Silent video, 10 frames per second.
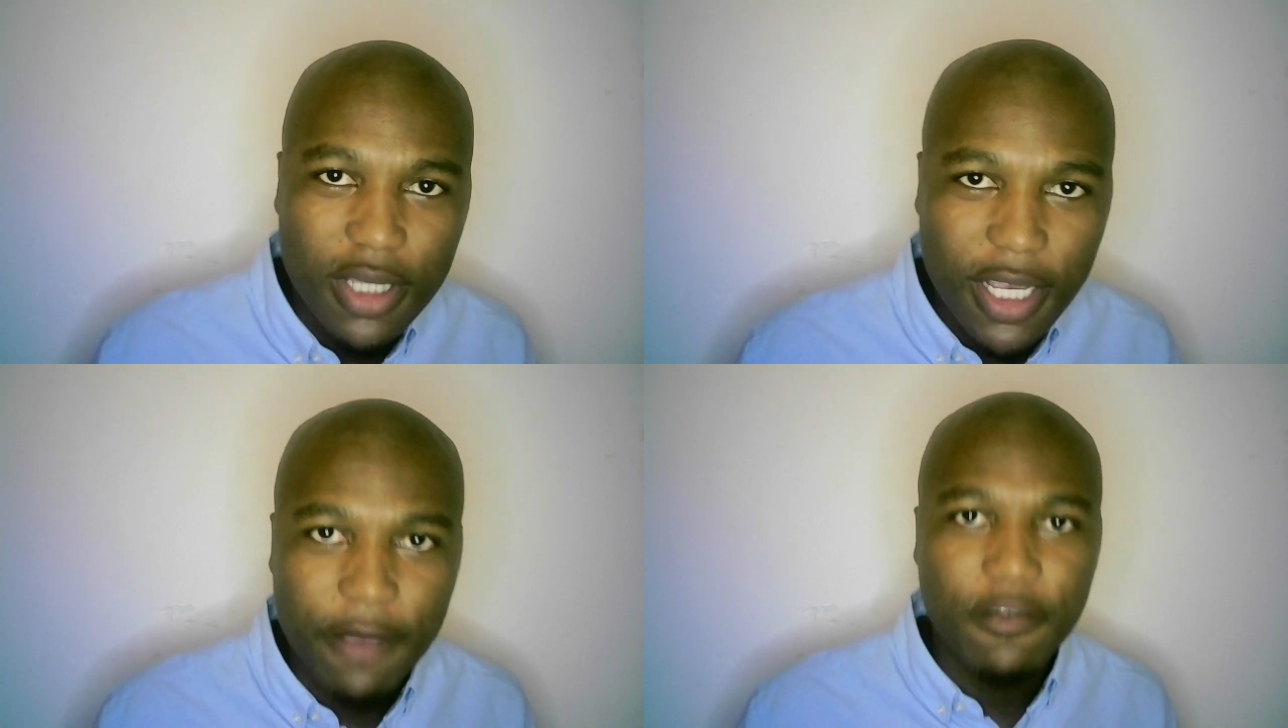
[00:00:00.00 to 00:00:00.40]

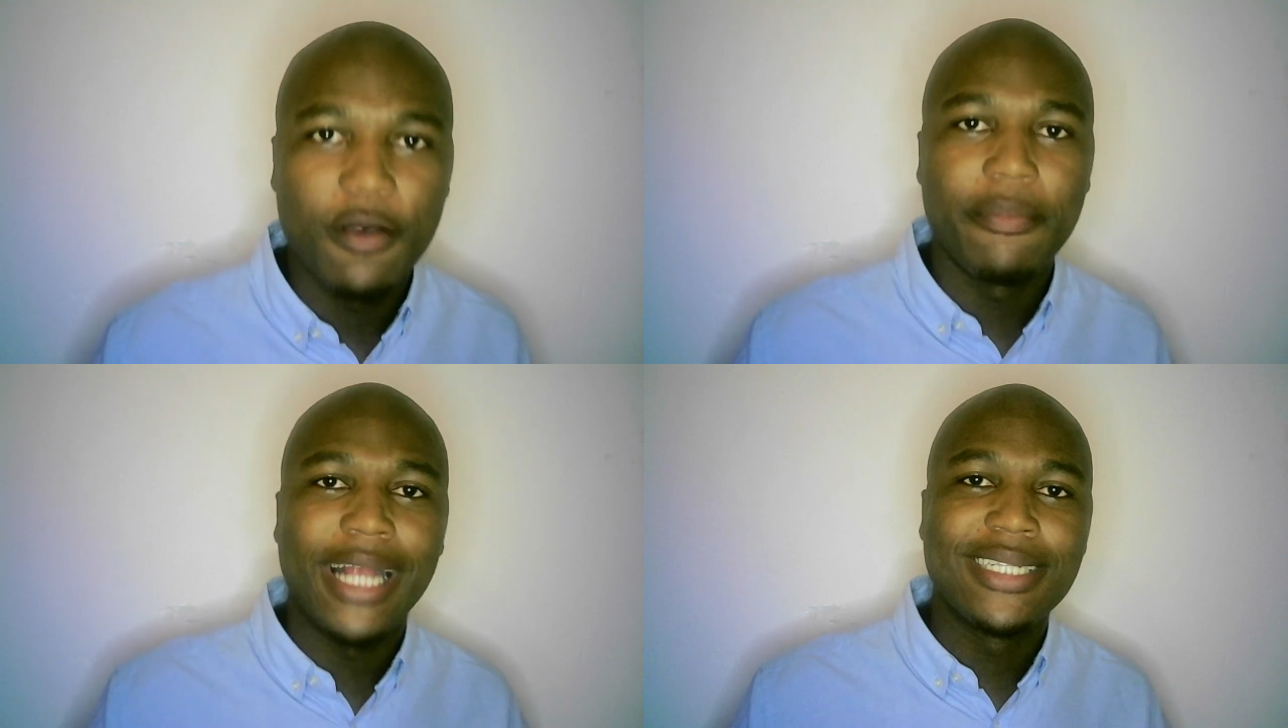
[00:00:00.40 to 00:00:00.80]
If you're a
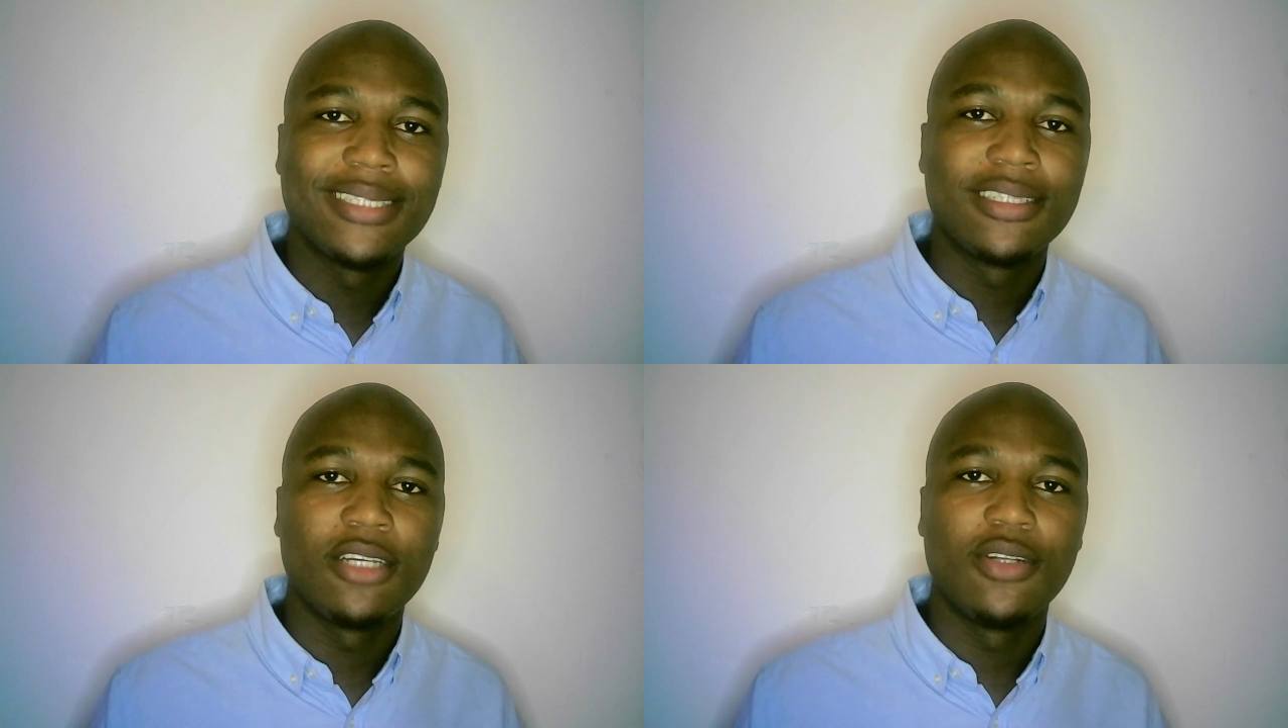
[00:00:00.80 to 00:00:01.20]

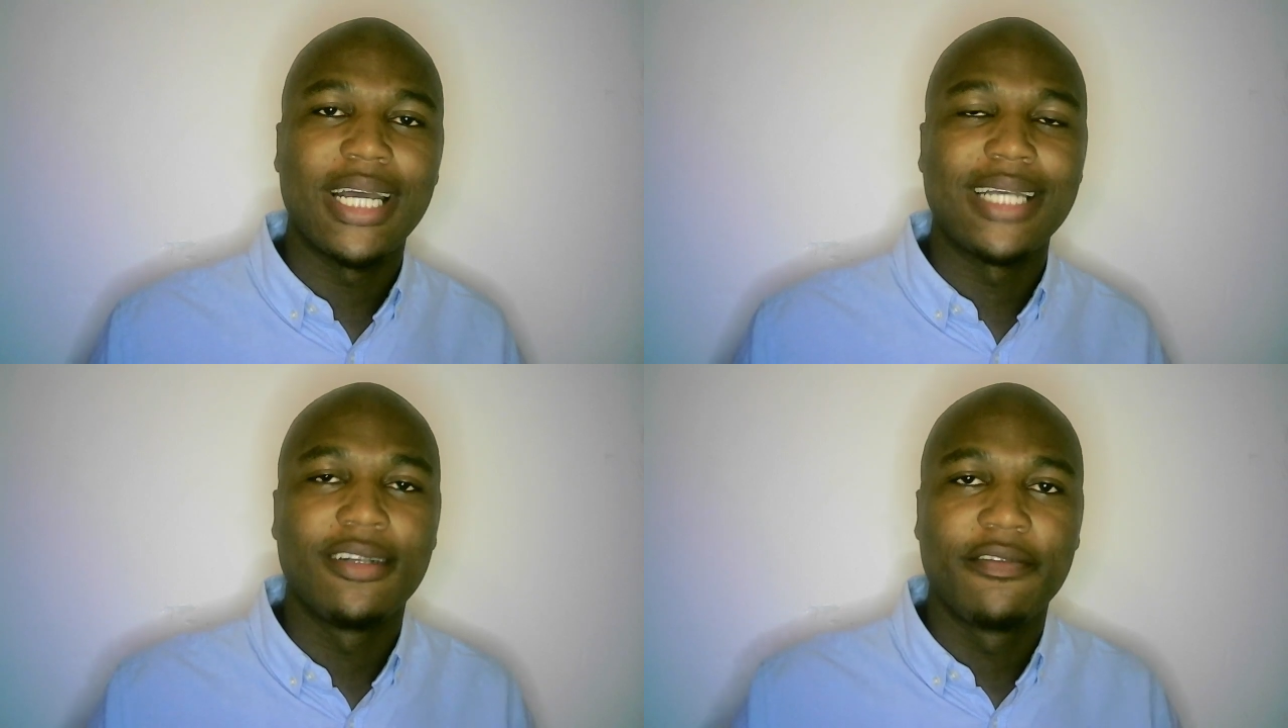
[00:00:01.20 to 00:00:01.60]
Manchester
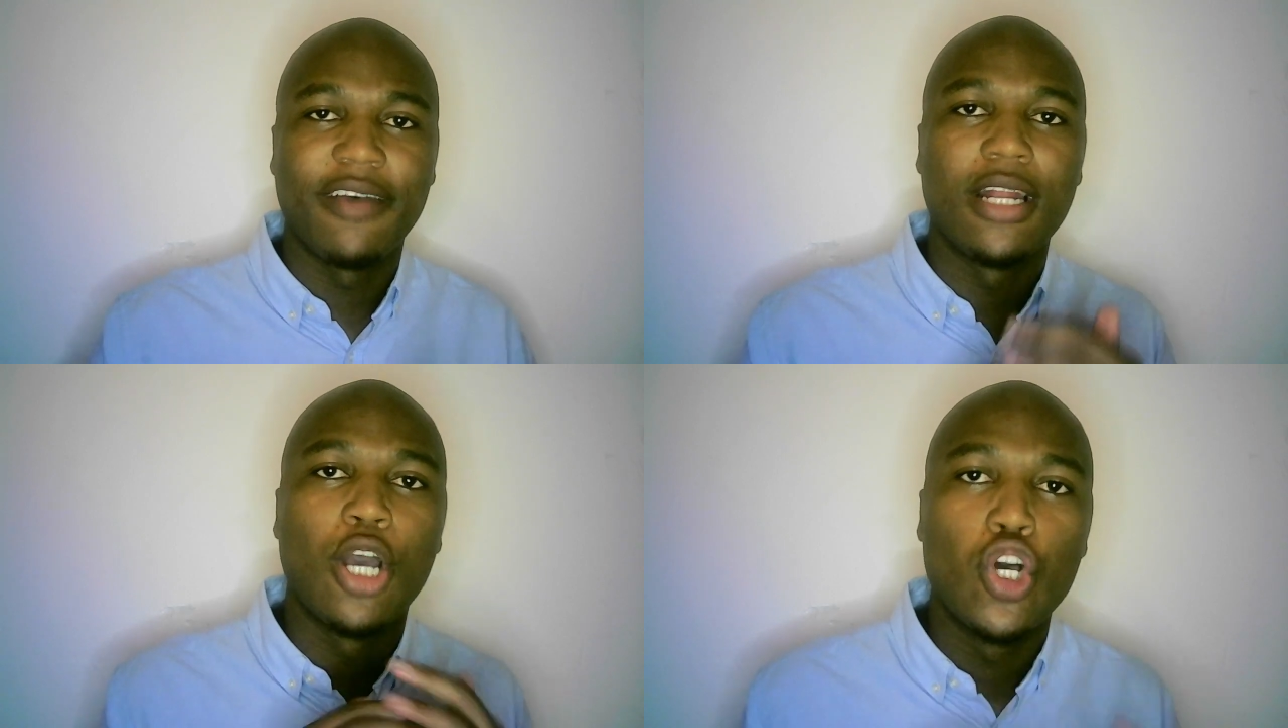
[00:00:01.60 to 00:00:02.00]
United fan,
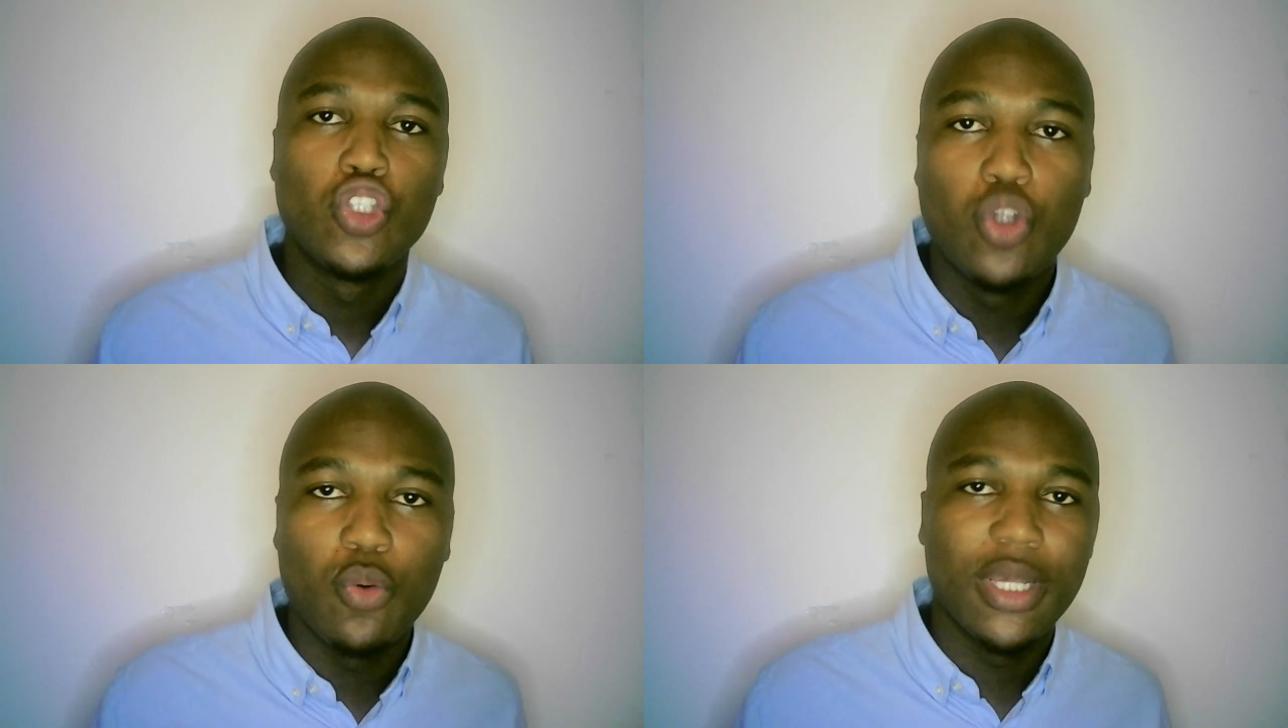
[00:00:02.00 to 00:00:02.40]

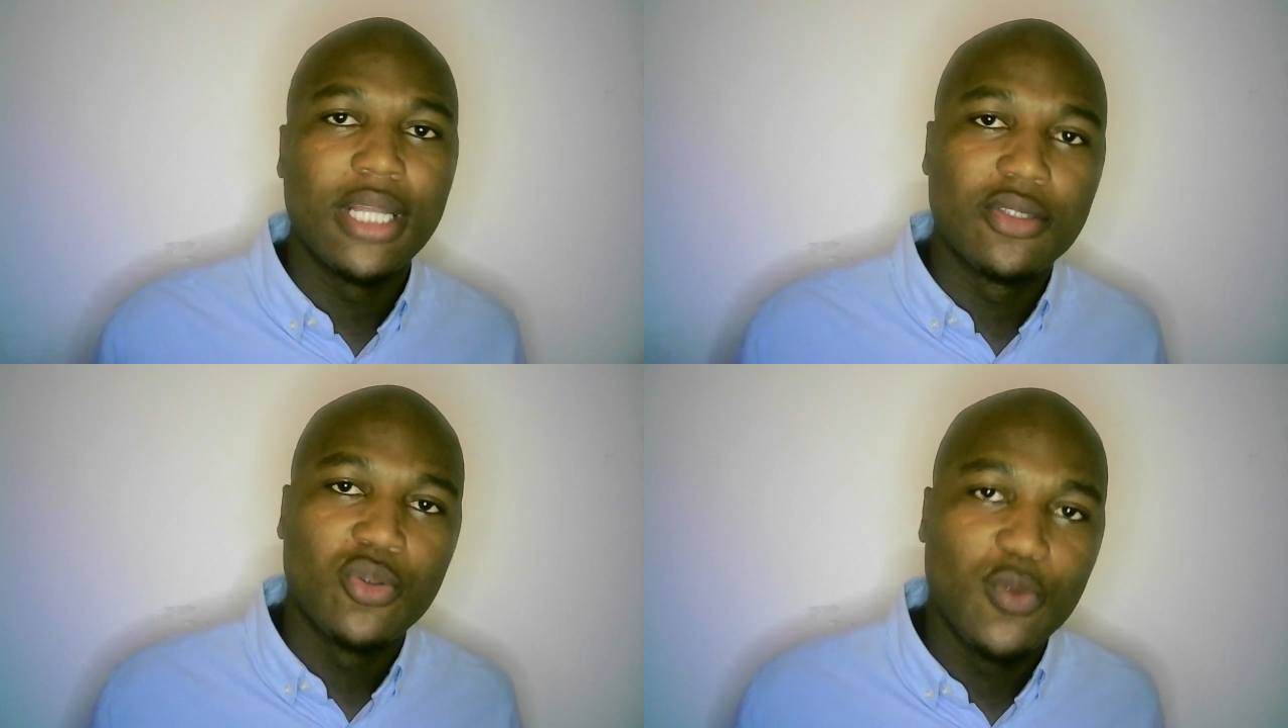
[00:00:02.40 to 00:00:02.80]
don't get
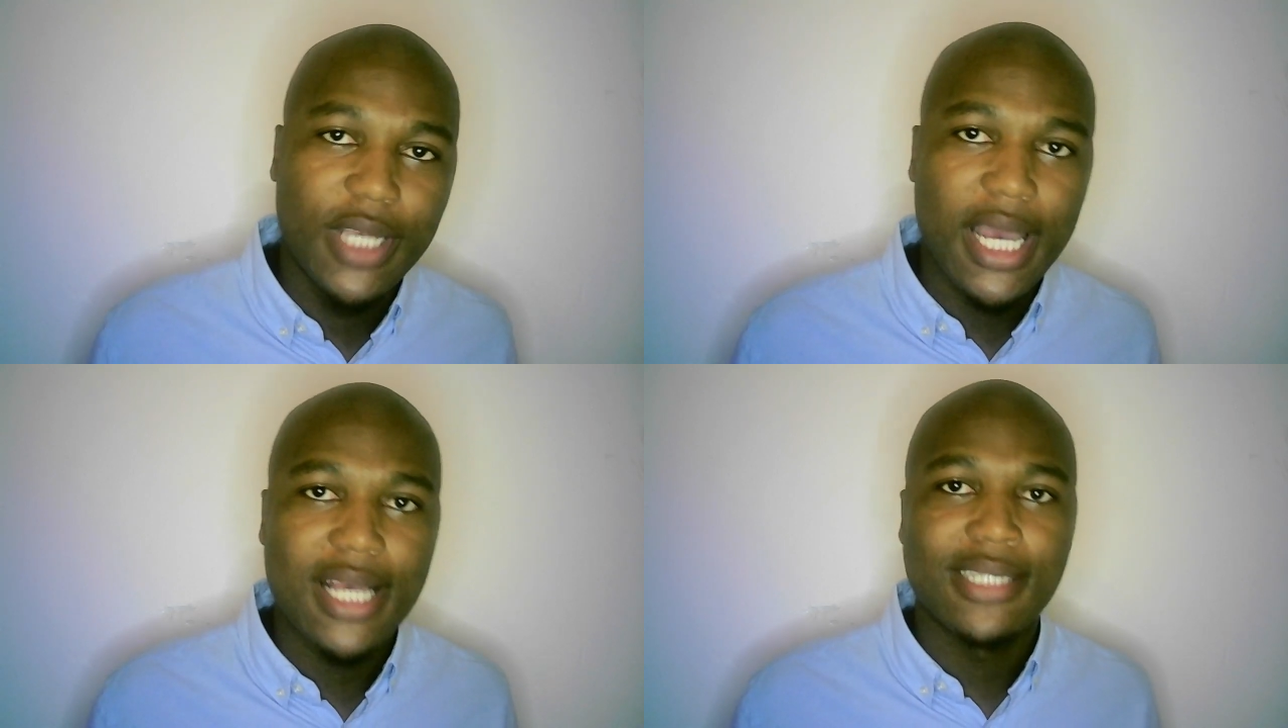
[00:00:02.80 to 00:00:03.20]
too
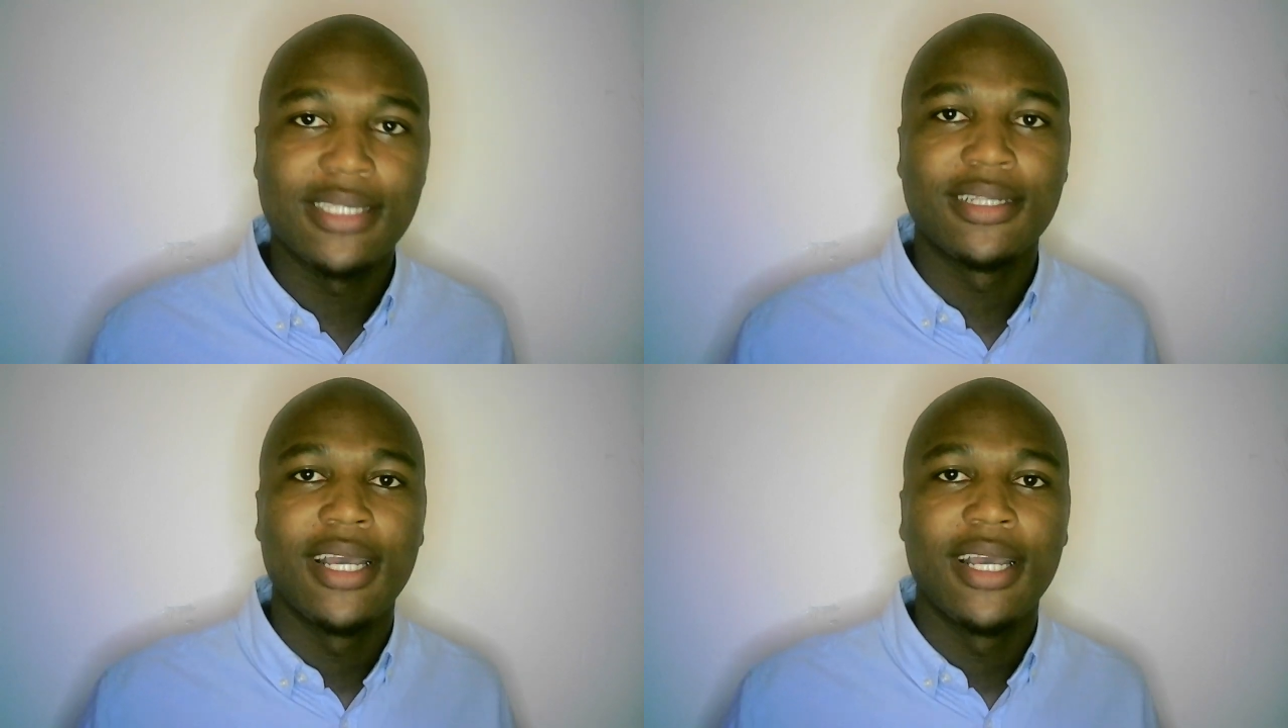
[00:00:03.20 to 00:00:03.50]
gassed.